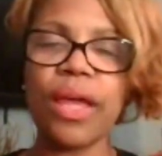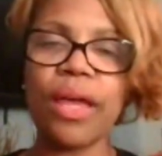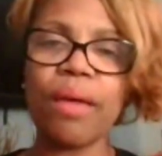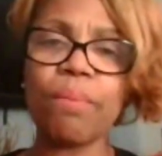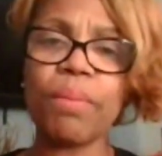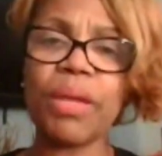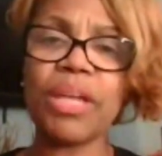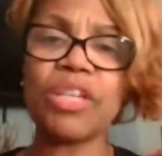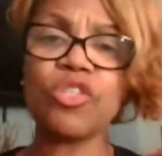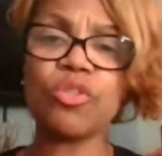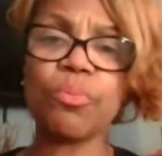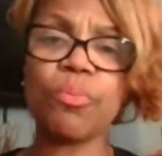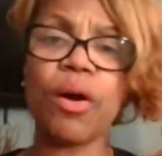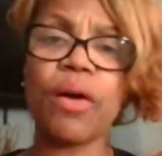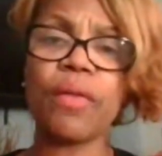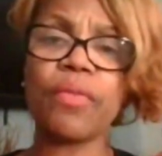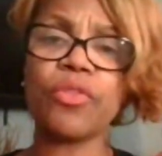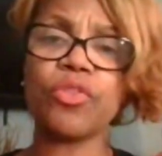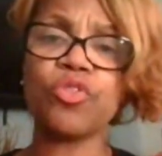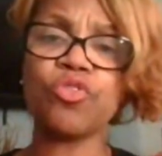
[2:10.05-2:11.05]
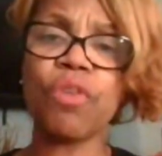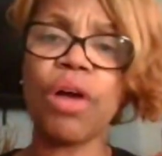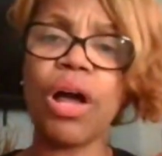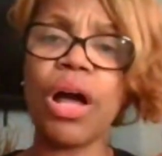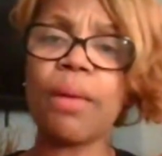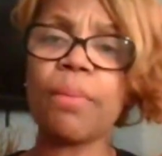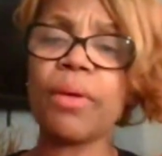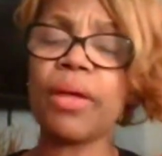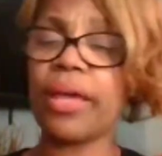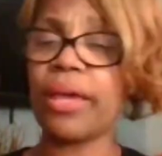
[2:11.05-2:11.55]
and based upon
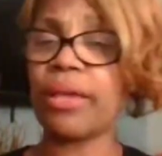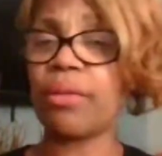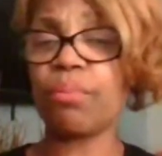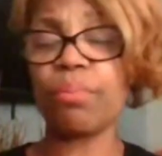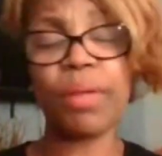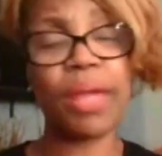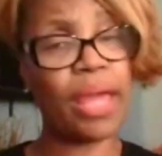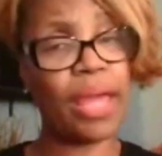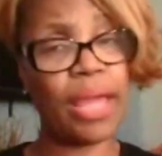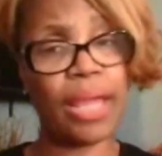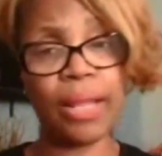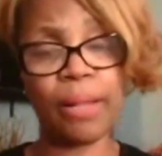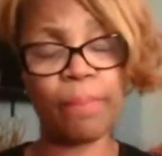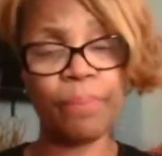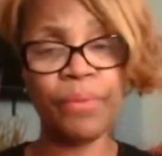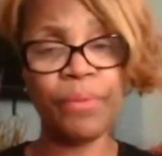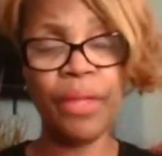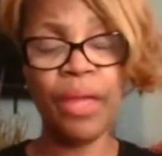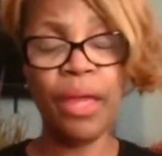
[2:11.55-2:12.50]
trauma and pain,